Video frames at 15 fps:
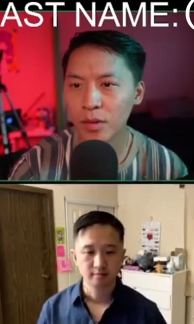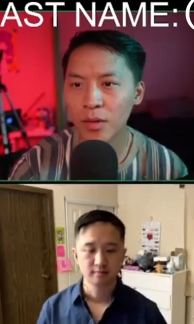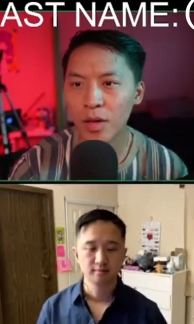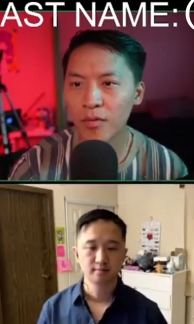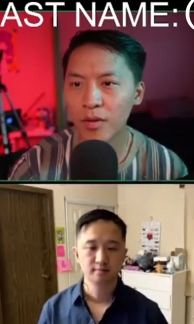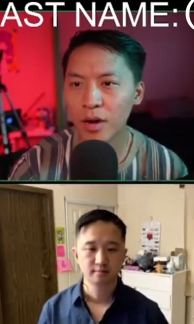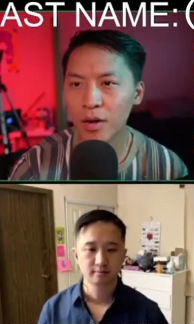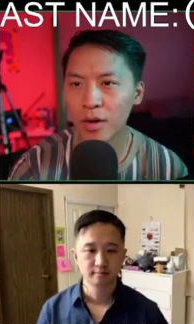Speaker 1: never
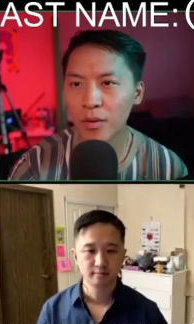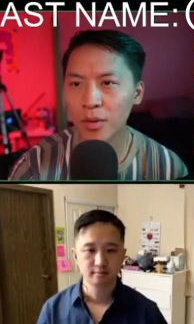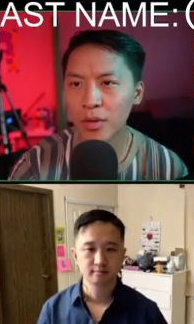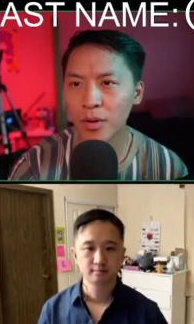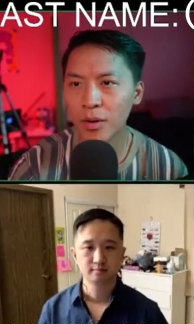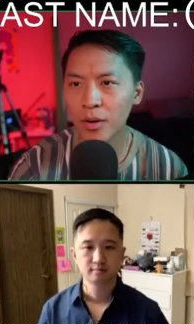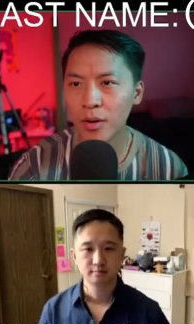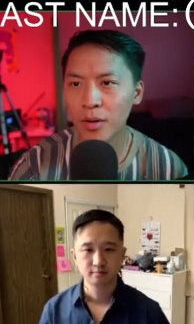hung out with
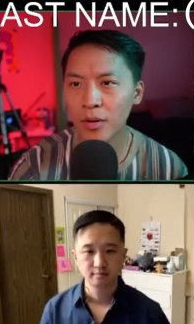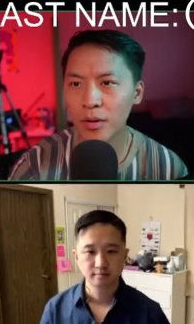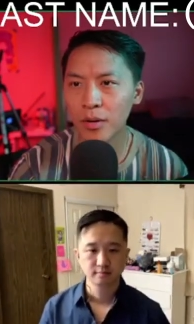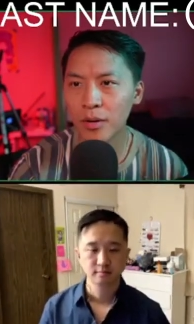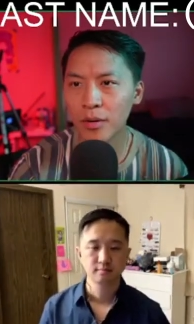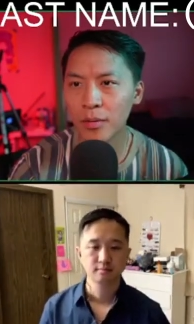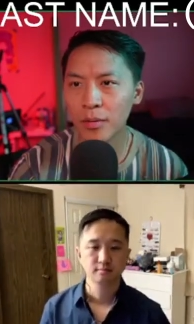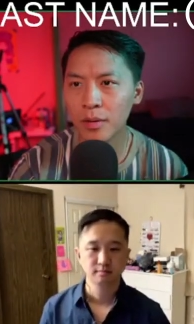
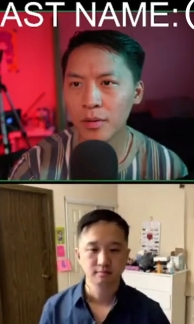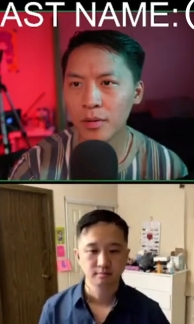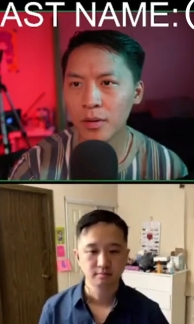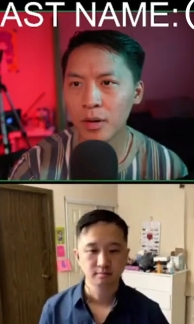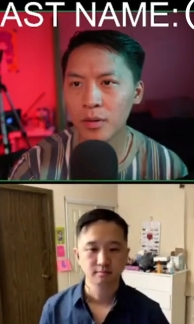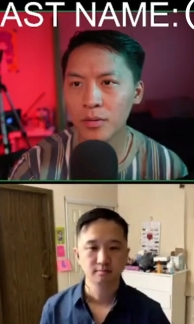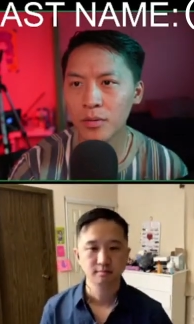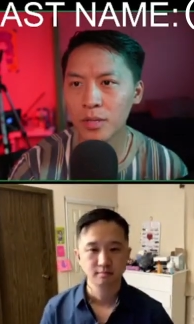your
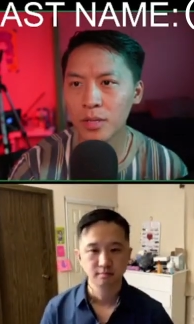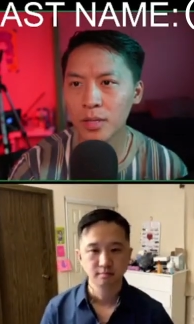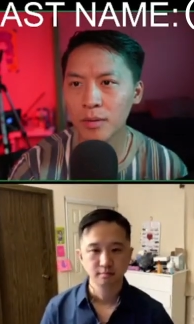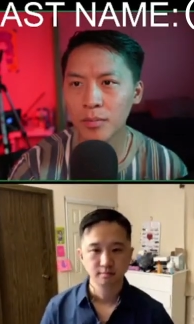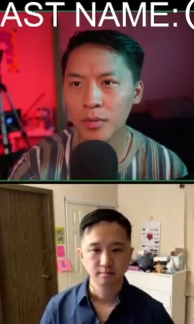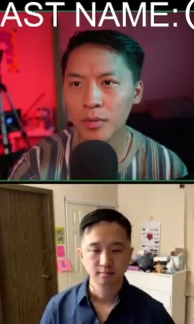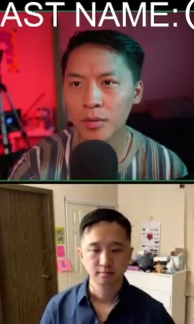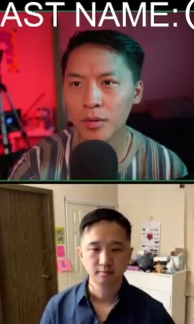uncles
Speaker 2: and them,
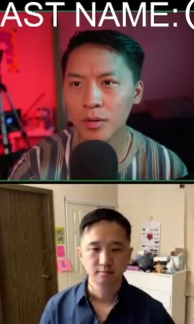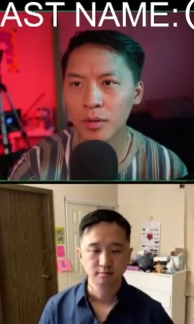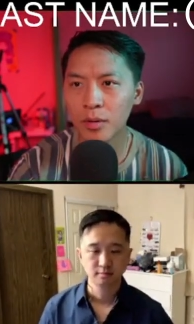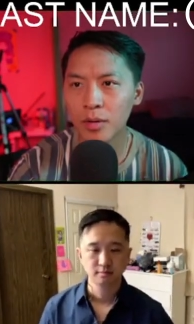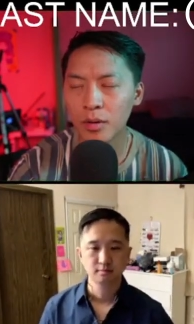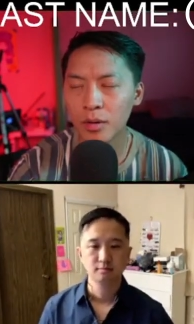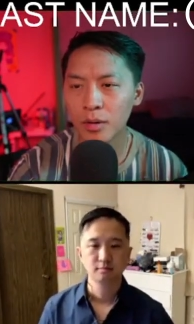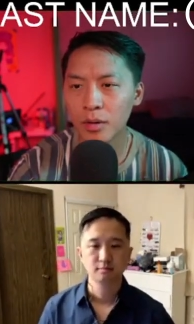or?
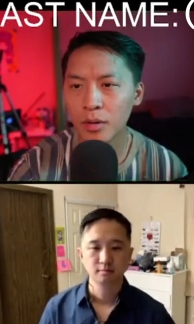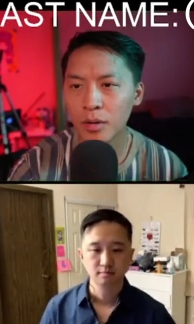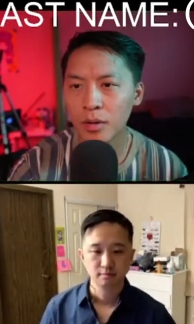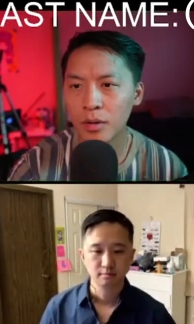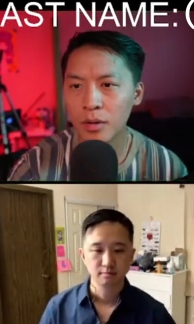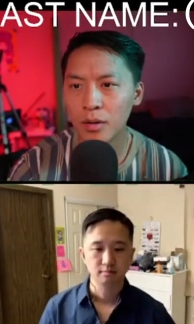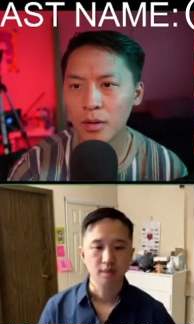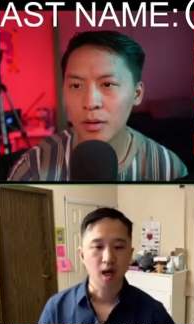
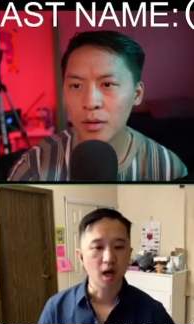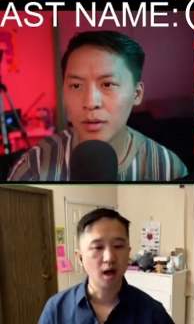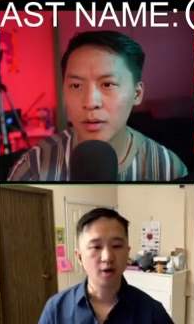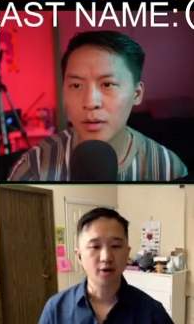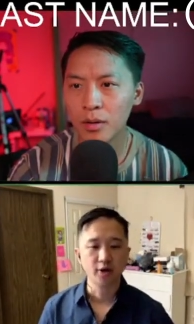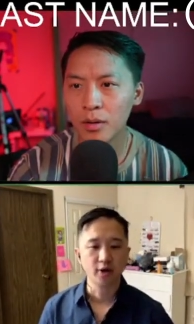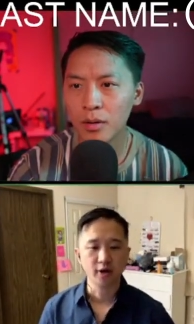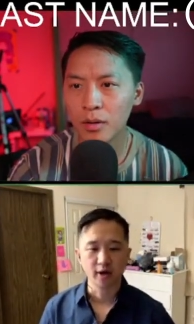Oh,
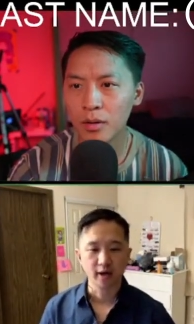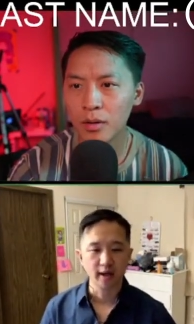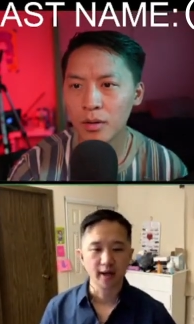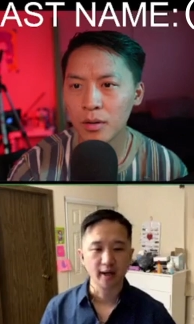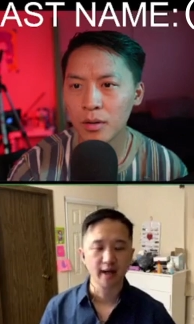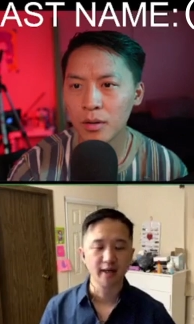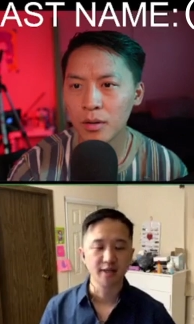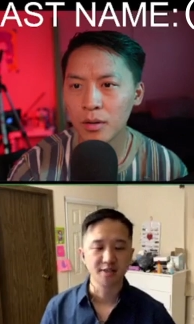no. I hate his
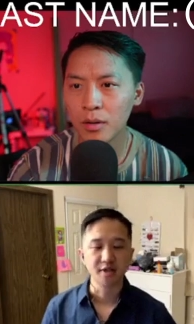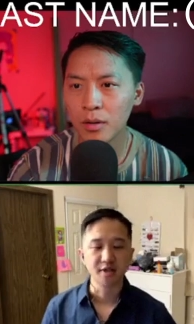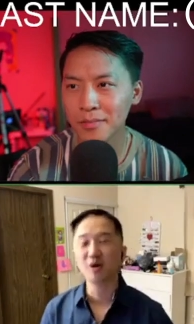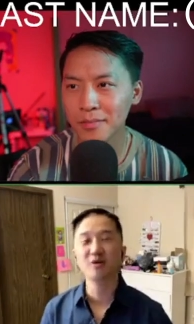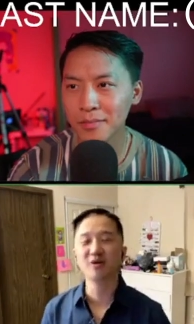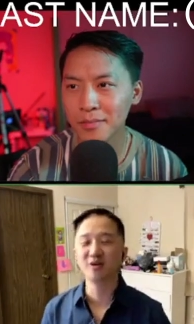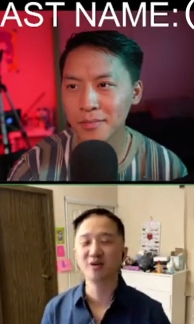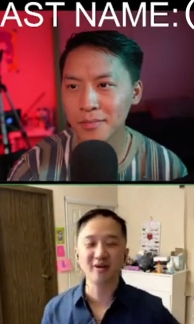guts. I'm
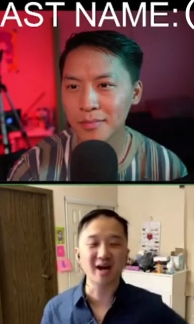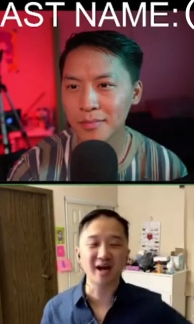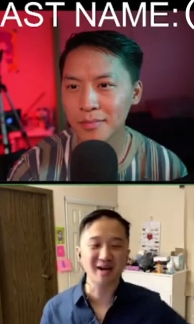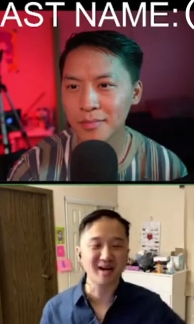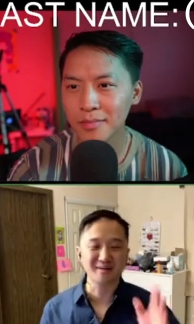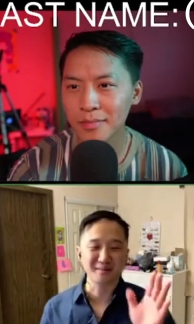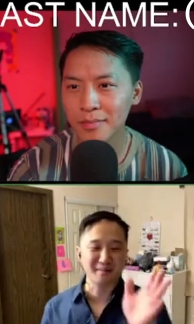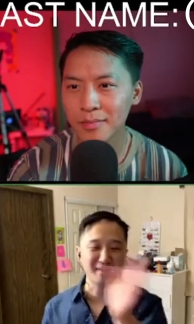not on my
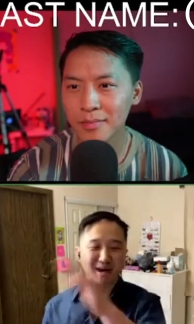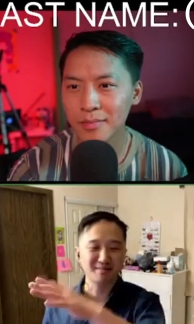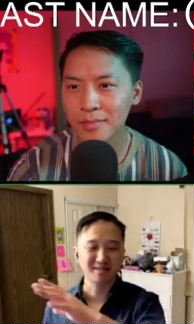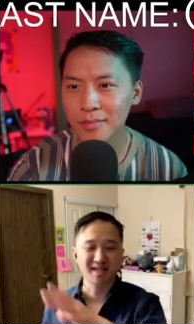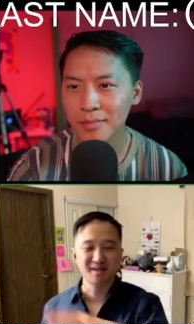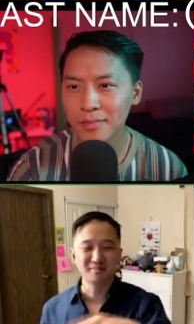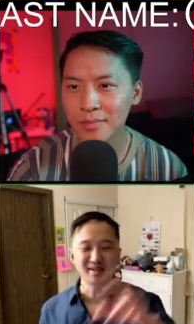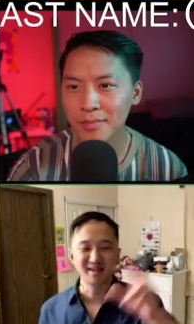mom's side,
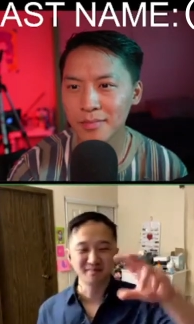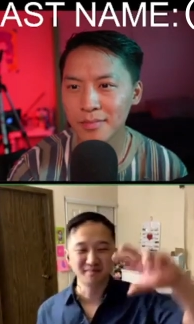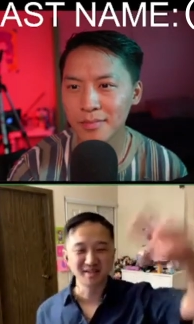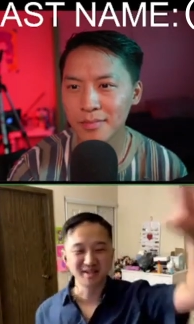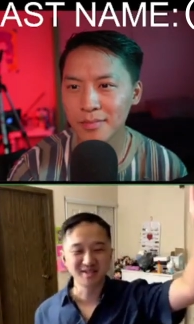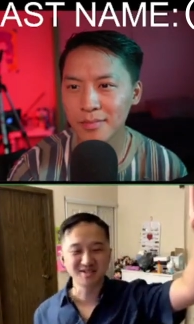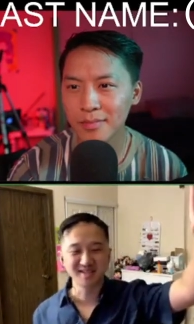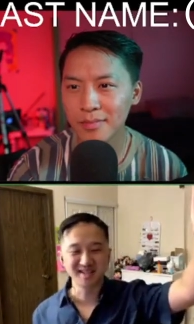but there's
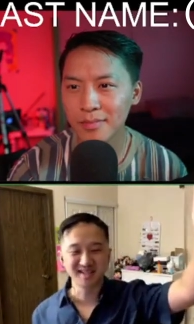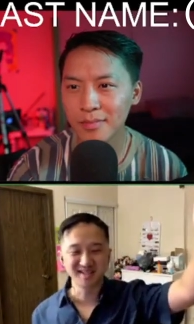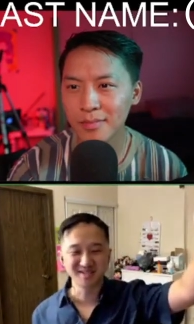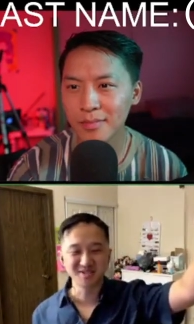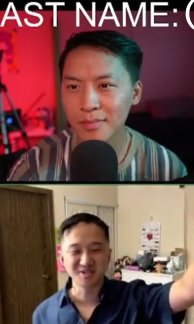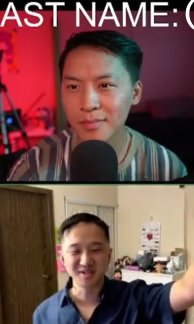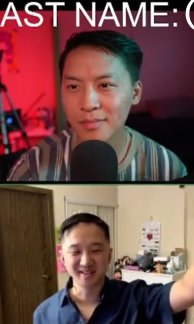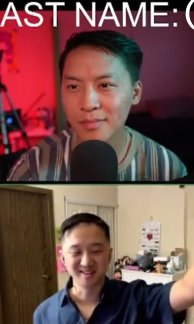another
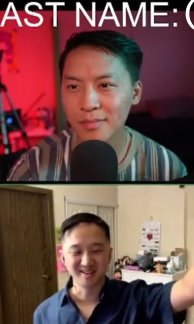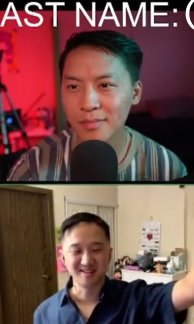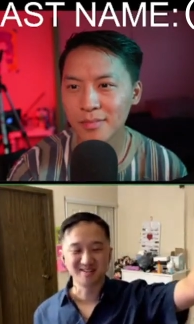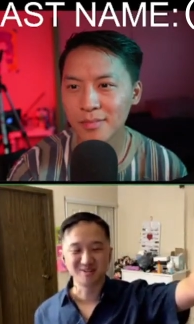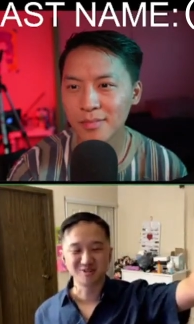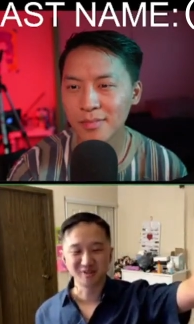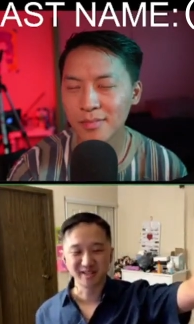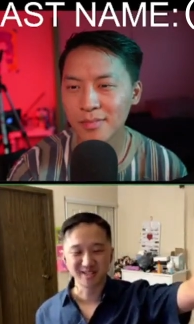uncle that's
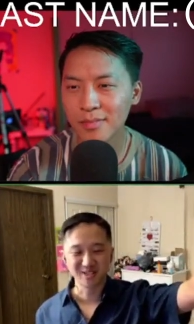her